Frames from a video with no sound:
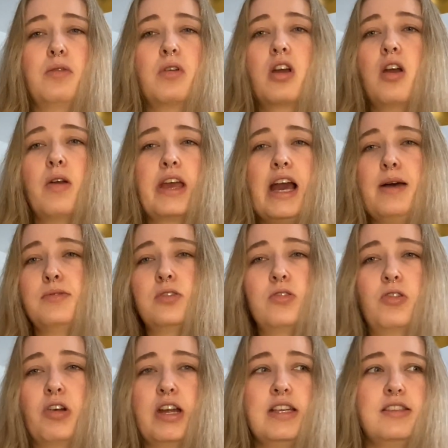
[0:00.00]
going
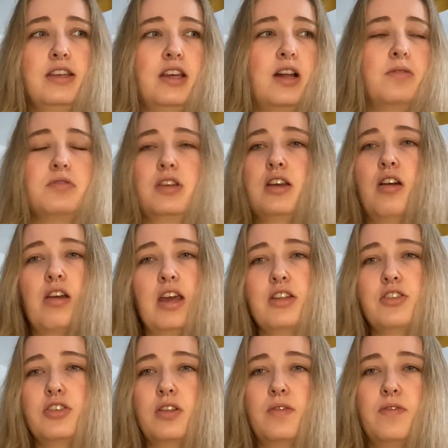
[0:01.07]
absolute crazy, and I was like, okay,
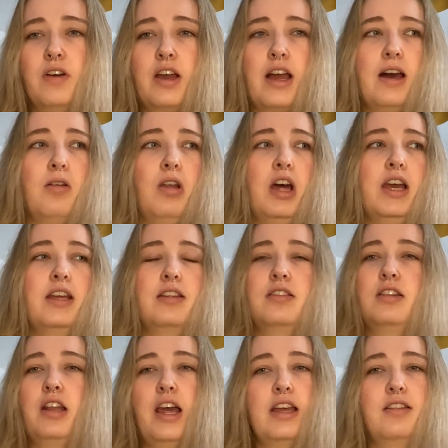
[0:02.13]
chill the fuck out,
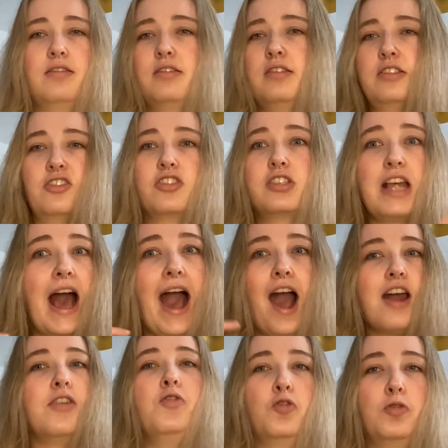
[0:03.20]
like just
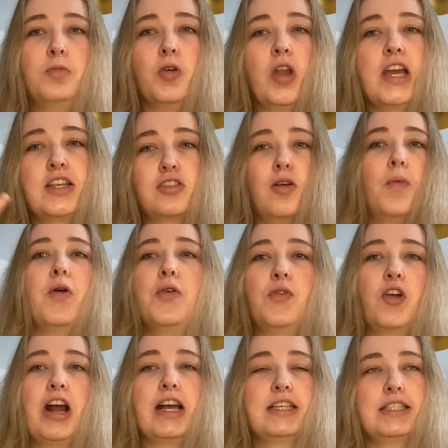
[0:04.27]
act normal, like stop
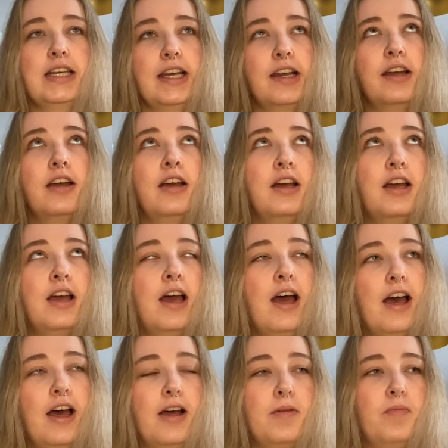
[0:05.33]
overacting.
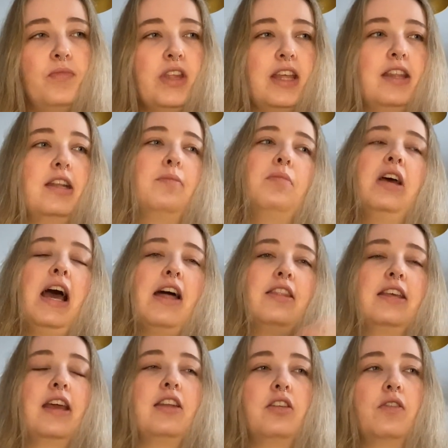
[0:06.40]
And then at the
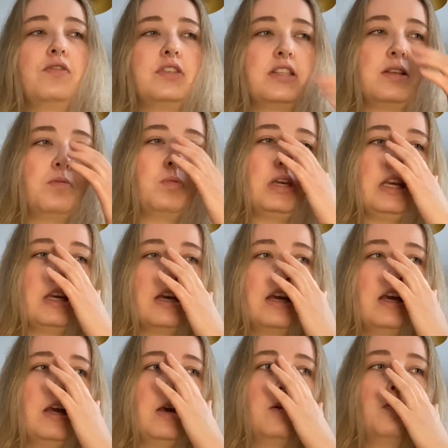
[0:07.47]
end, obviously
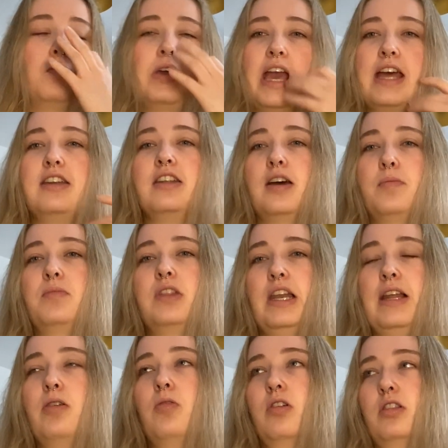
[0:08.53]
we end up,
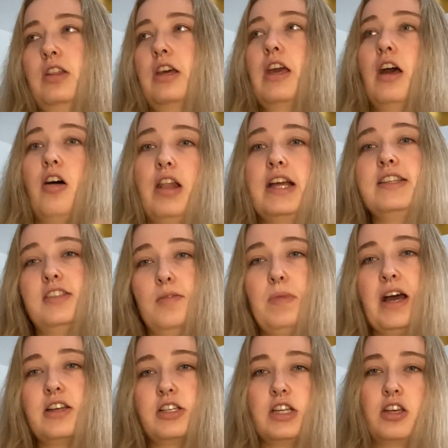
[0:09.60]
the girl ends up
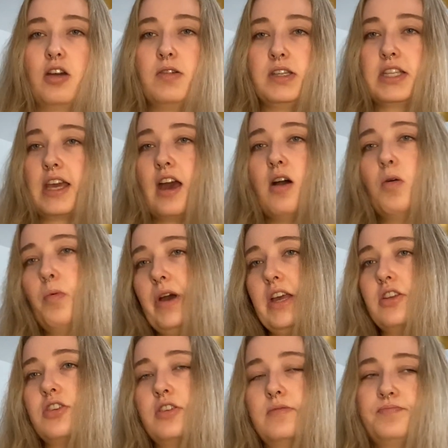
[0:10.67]
actually going to get her
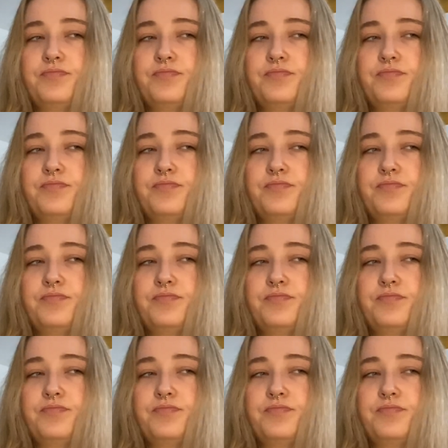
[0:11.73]
wish,